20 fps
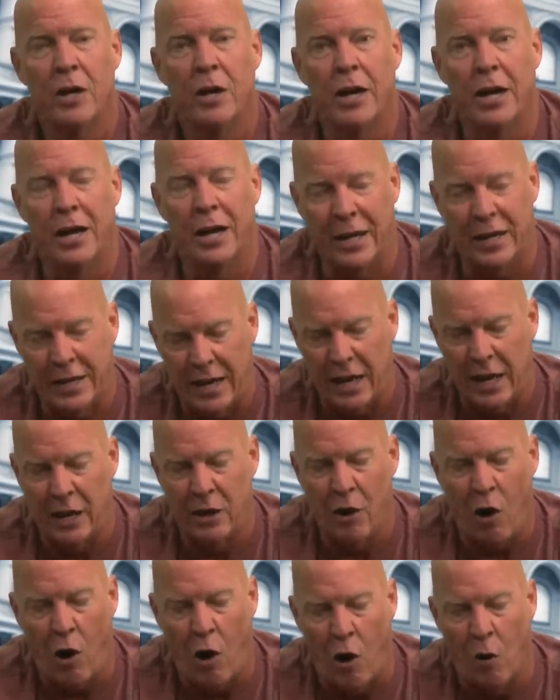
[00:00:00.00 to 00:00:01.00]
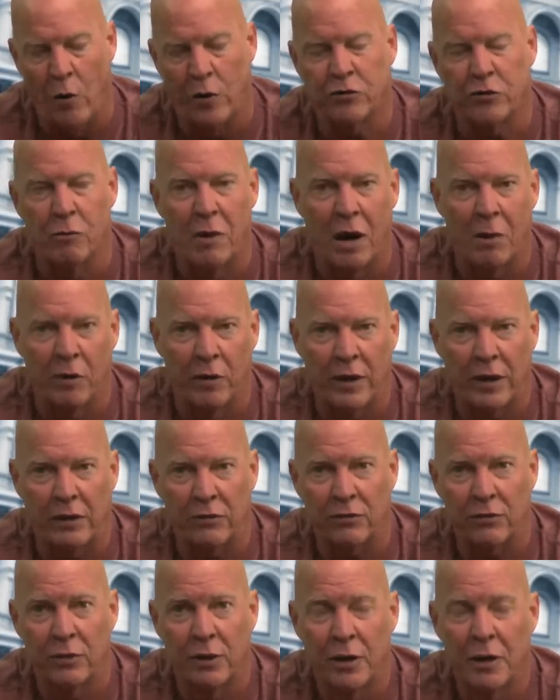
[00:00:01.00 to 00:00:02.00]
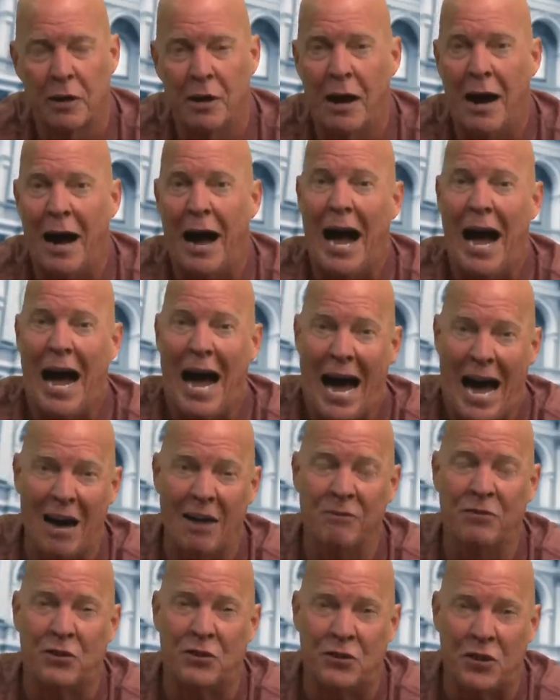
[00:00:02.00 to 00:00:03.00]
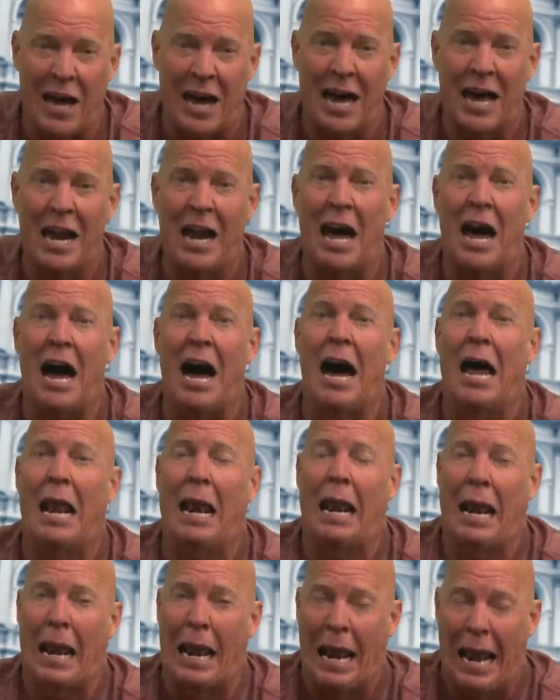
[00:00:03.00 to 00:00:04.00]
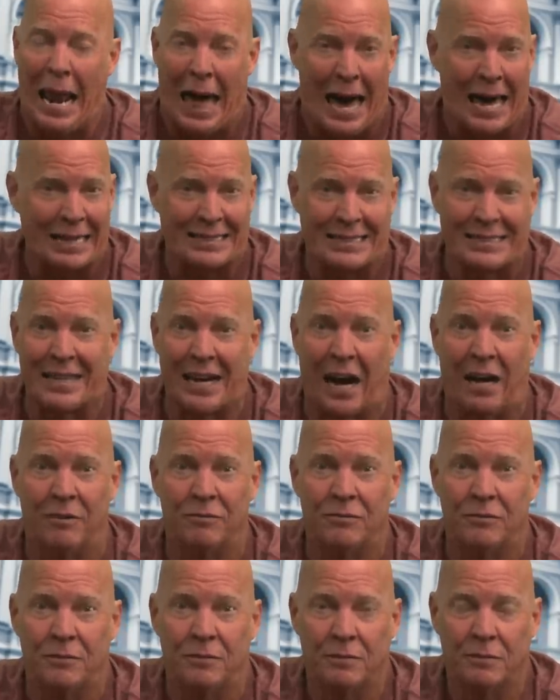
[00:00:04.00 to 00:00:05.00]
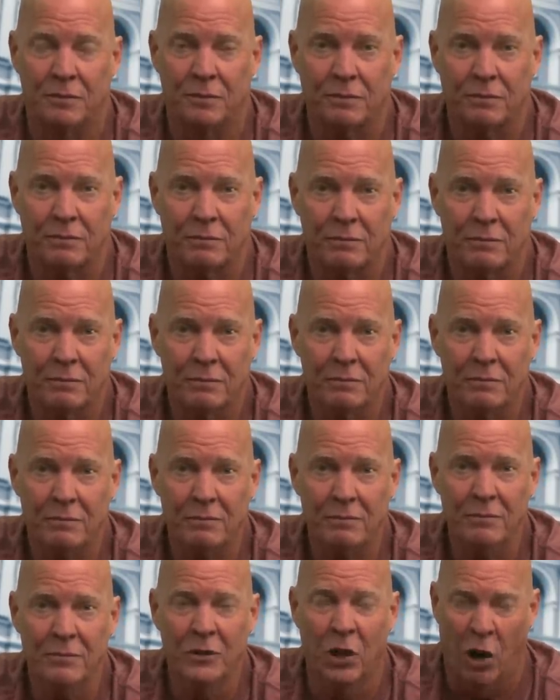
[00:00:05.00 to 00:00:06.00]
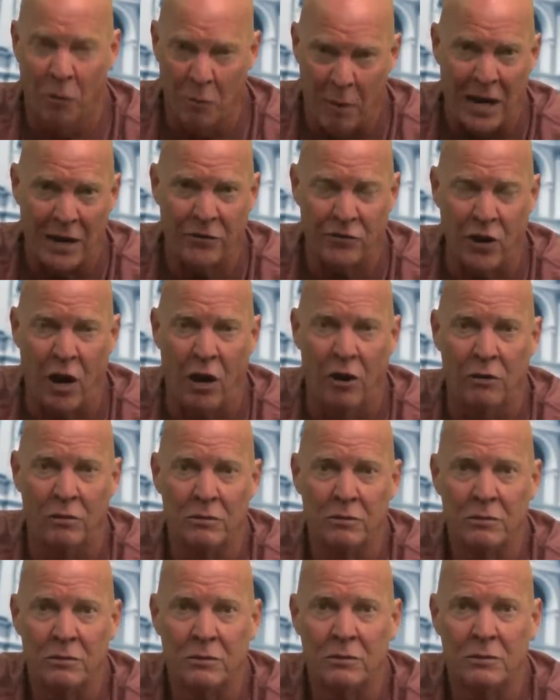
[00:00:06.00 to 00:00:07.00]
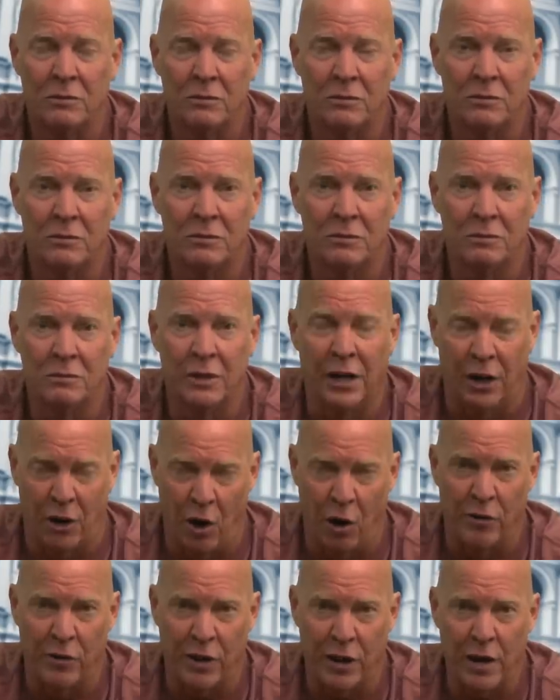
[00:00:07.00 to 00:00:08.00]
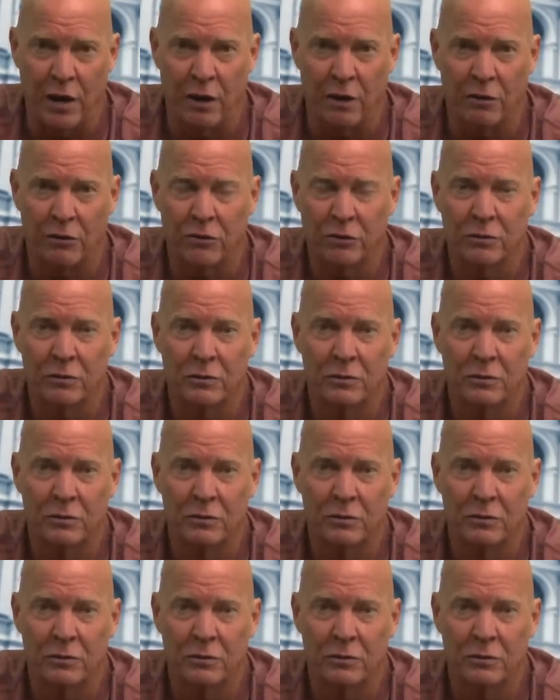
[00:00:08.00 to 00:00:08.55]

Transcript: And again, always remember this. I've said a lot of stuff on my show and over the years.